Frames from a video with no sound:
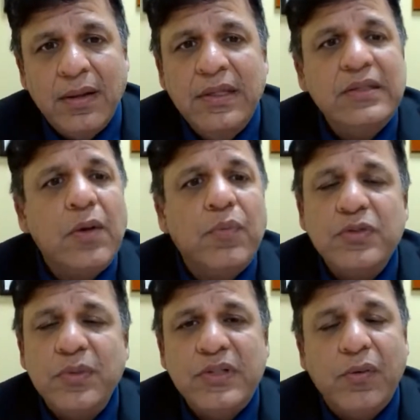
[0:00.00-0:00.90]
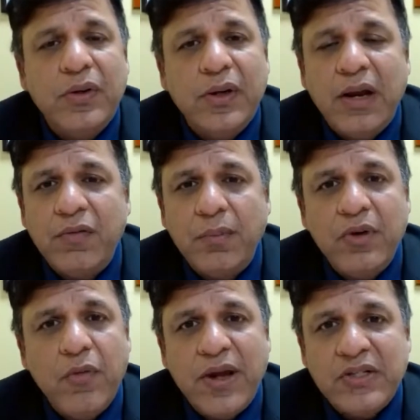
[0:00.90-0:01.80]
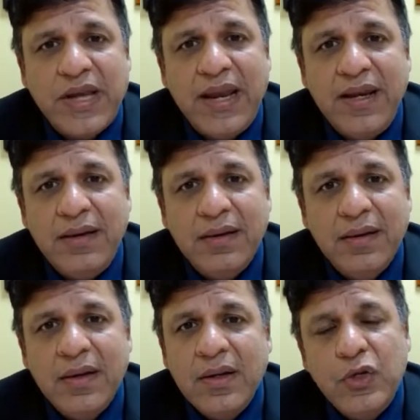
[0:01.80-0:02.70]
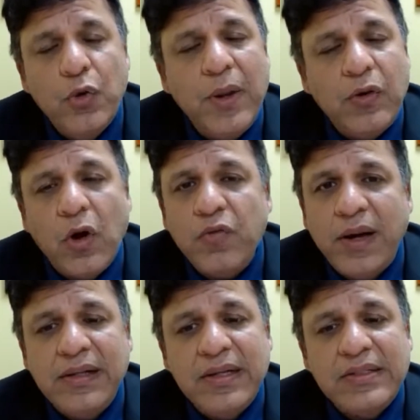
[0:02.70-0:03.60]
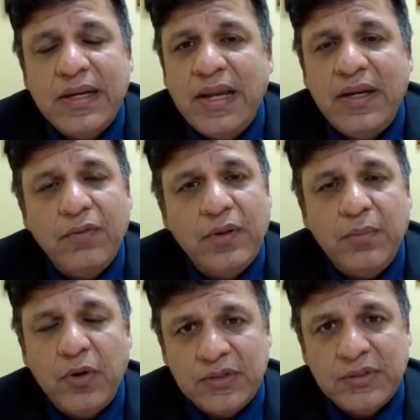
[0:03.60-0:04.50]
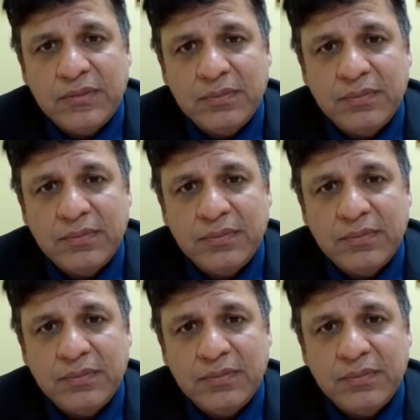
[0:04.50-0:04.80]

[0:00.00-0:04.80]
These are words which you're going to get from Naresh Gehi. You may not find this in any of the books.